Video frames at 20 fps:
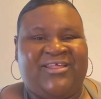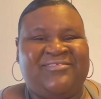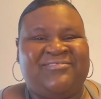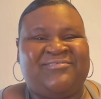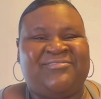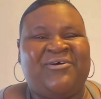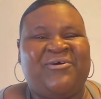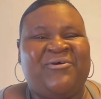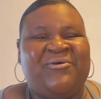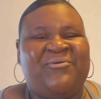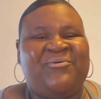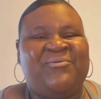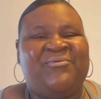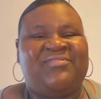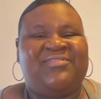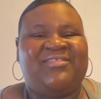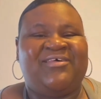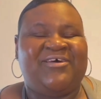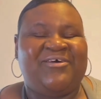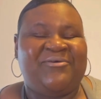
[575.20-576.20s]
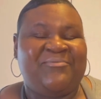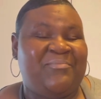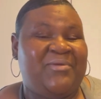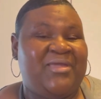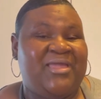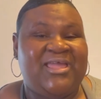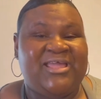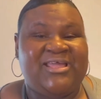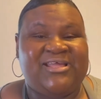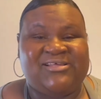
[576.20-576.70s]
So the
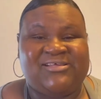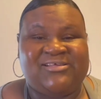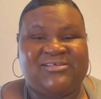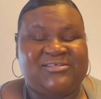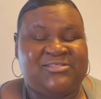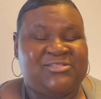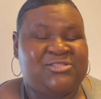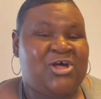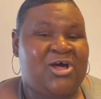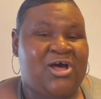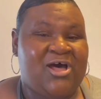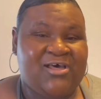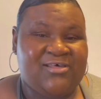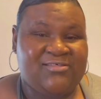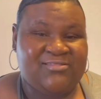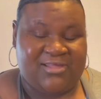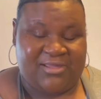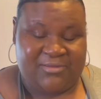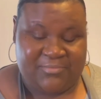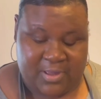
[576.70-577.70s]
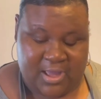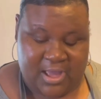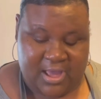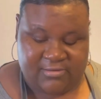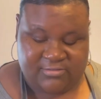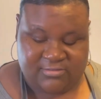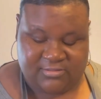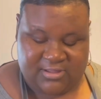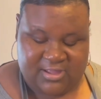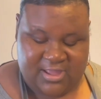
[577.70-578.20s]
meat, sauce, and
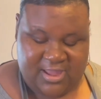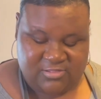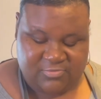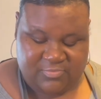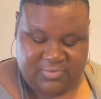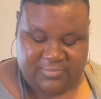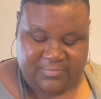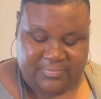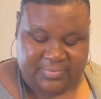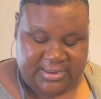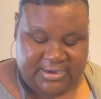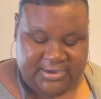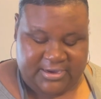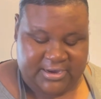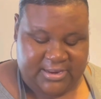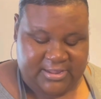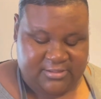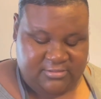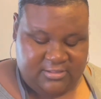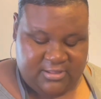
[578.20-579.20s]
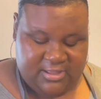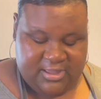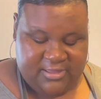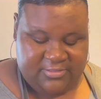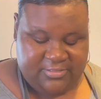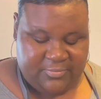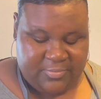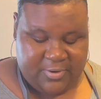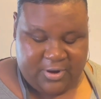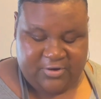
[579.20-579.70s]
pasta has been blended in
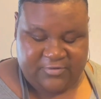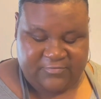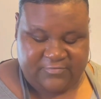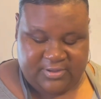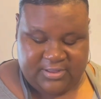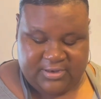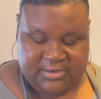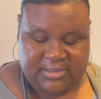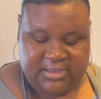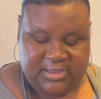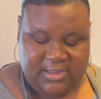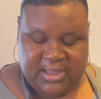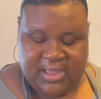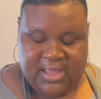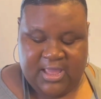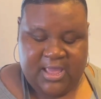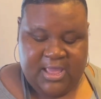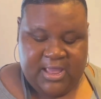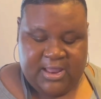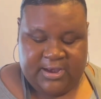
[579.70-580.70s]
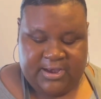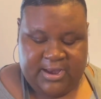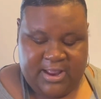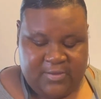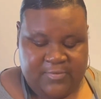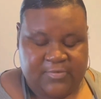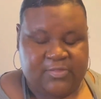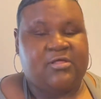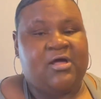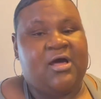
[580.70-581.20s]
together perfectly. Now
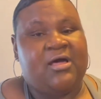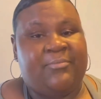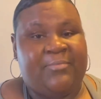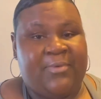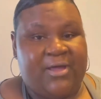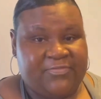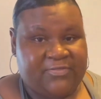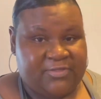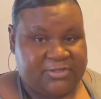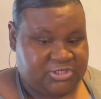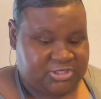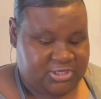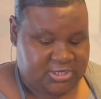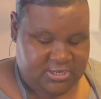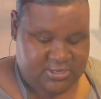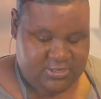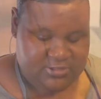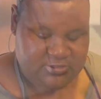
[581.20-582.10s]
it's all about the cheese.